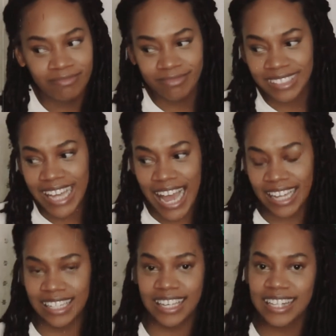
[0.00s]

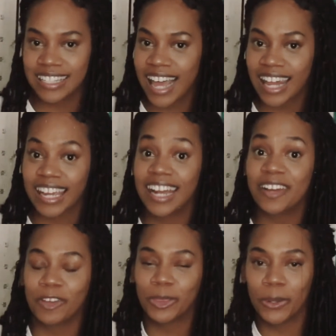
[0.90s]
I guess not. Like, I
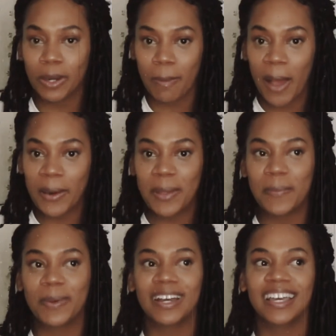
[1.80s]
never thought about
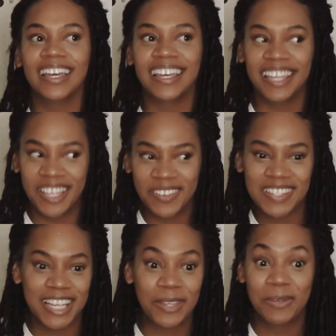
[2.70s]
it, but he
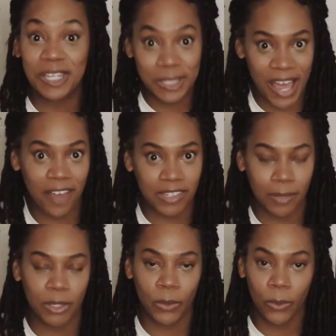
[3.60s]
was saying you need to have
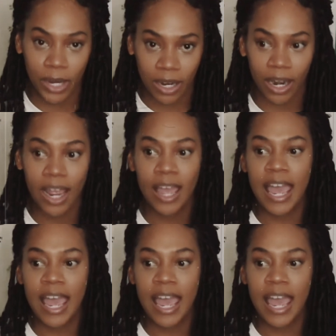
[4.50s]
something on here.